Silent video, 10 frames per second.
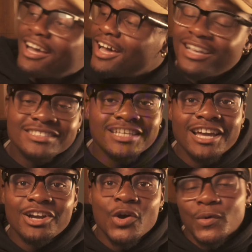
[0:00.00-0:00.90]
How's the
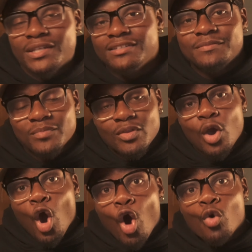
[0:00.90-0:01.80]
day going?
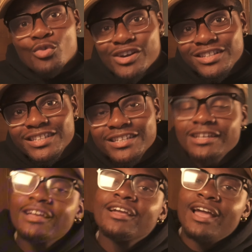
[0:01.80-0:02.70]
Oh, really?"
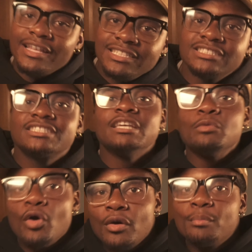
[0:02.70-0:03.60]
And then just keep
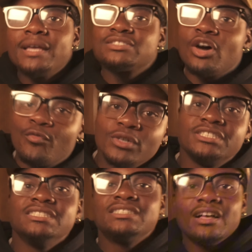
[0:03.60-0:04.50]
going based off what
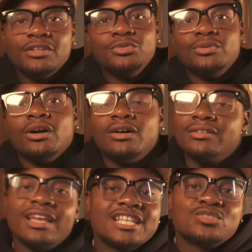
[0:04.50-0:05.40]
she's telling you, y'all.
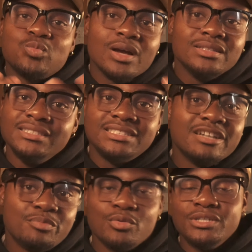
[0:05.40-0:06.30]
It's really
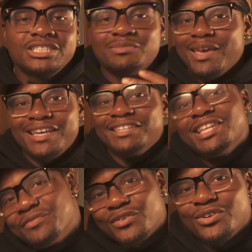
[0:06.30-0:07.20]
simple. We just make it
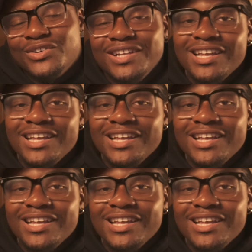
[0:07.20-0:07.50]
difficult.